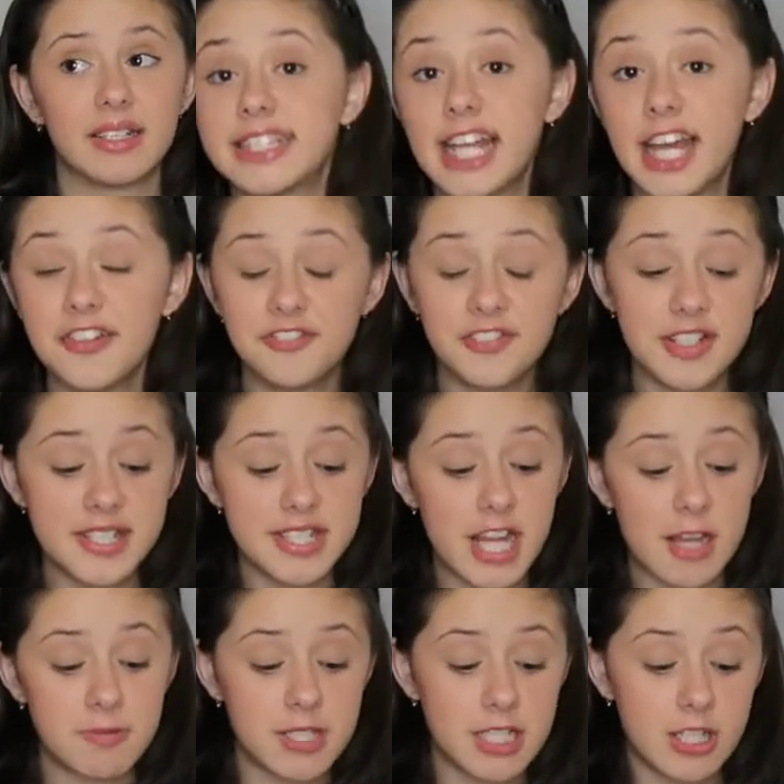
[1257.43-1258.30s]
Then for
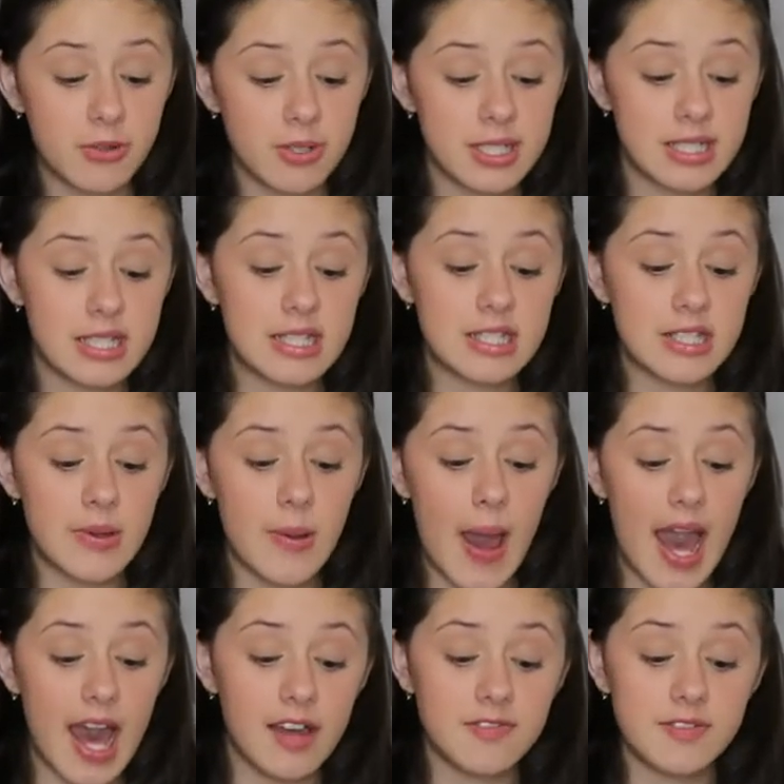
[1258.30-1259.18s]
step sequences, you
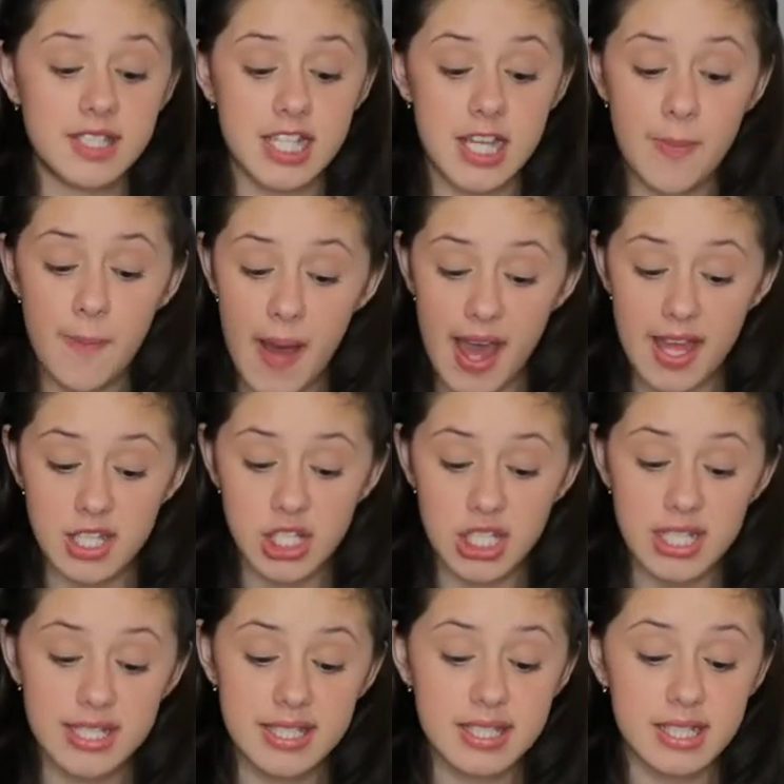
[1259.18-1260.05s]
have deep
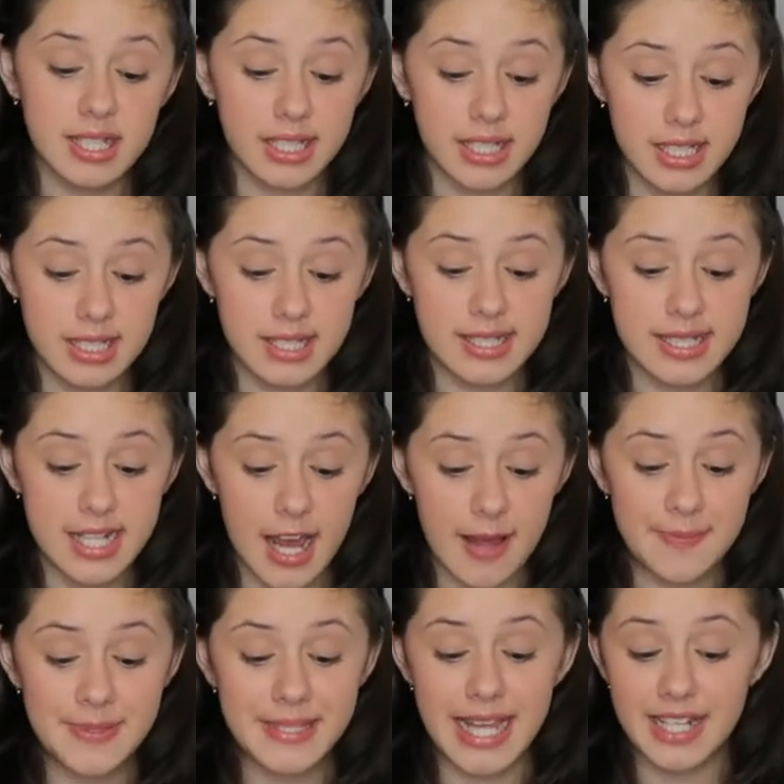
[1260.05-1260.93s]
edges, clean
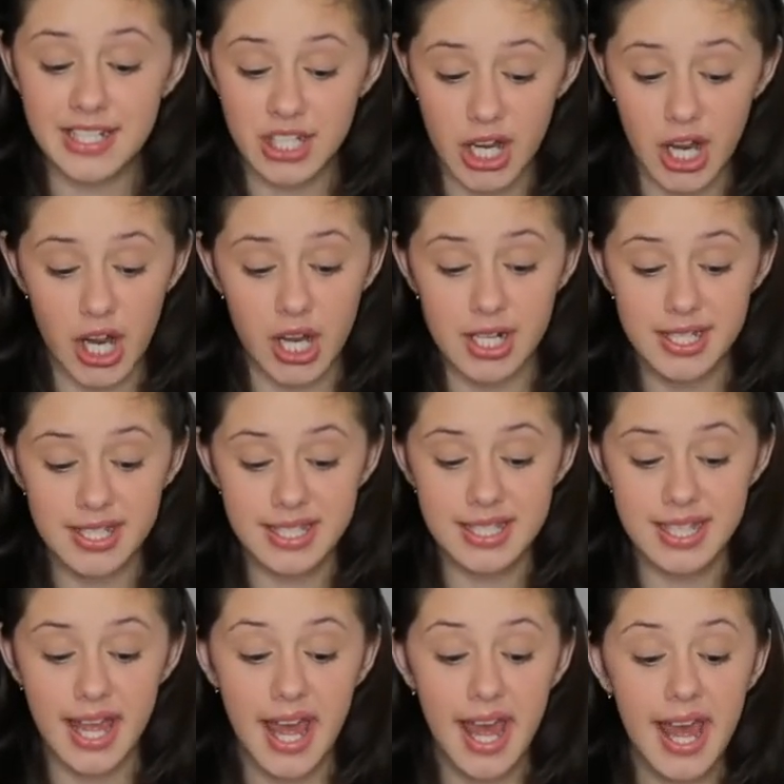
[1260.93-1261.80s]
steps and
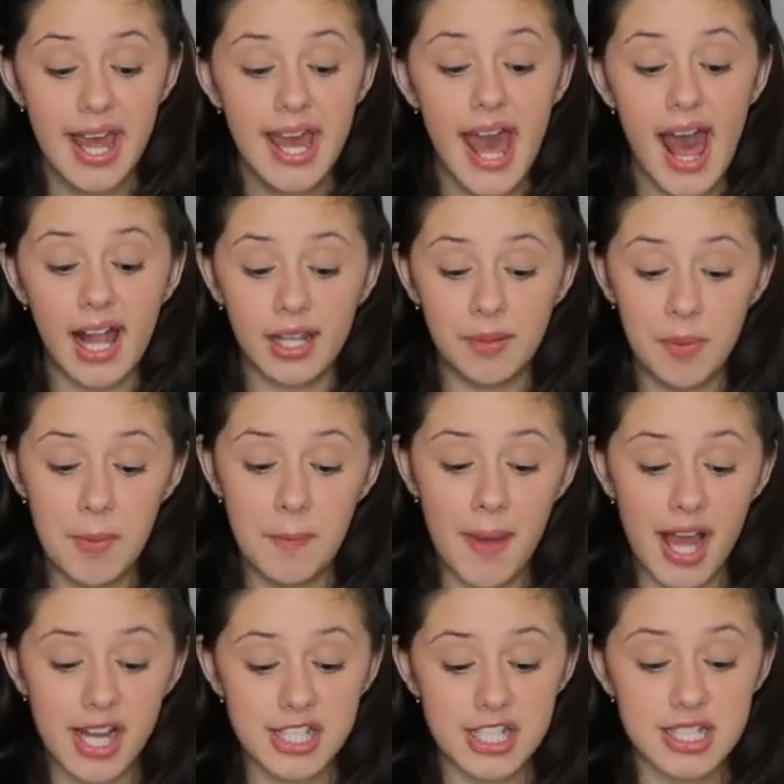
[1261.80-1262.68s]
turns,
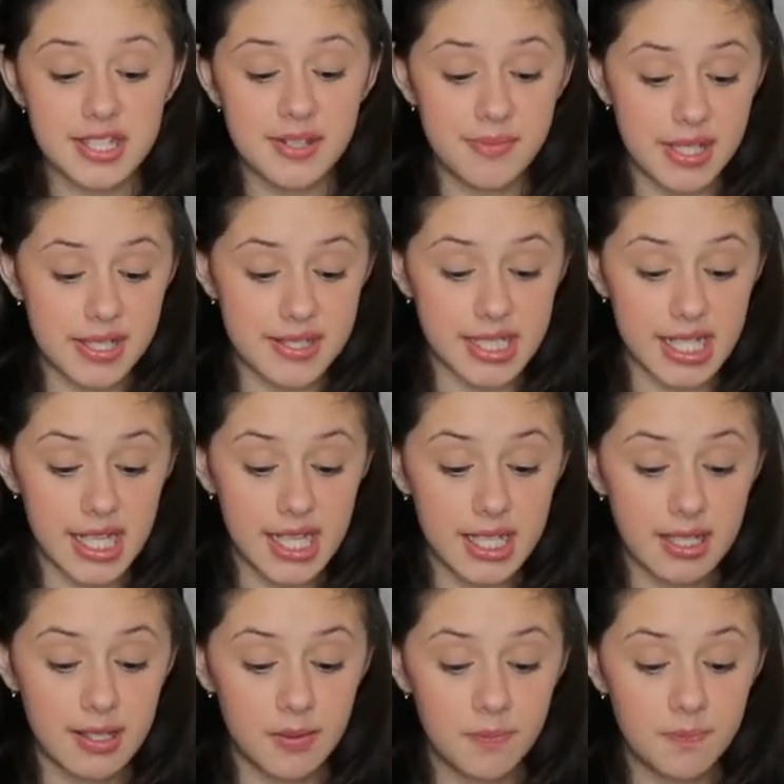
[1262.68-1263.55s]
element matches the
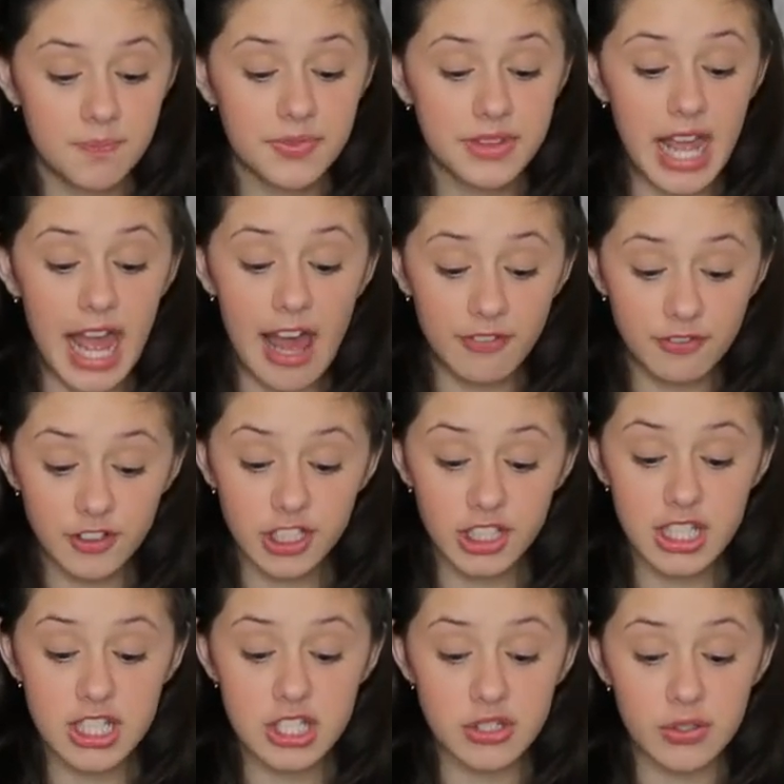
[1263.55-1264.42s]
music,
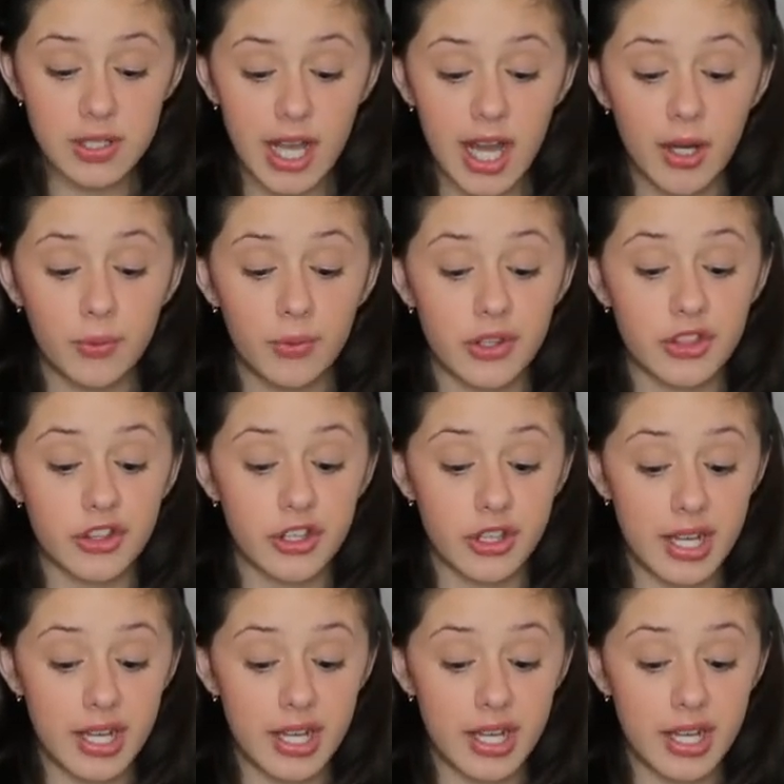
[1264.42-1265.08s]
effortless throughout with